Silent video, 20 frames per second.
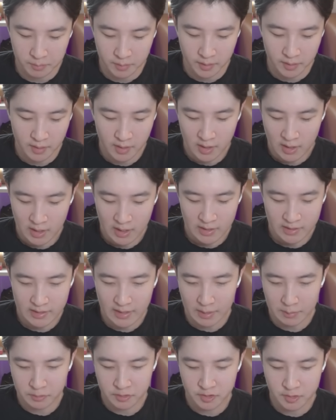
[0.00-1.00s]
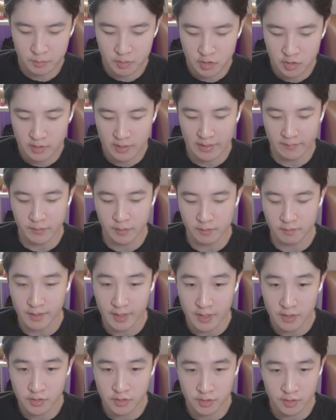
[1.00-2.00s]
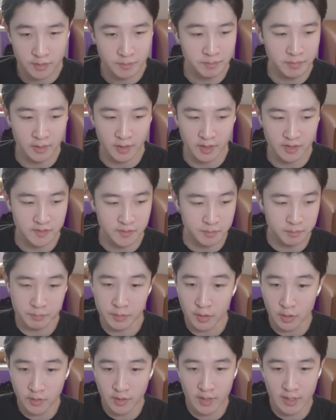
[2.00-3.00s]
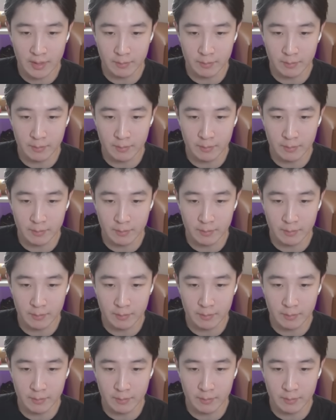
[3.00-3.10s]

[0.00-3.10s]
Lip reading: But yeah, I'm assuming you could have the Ranger plus building.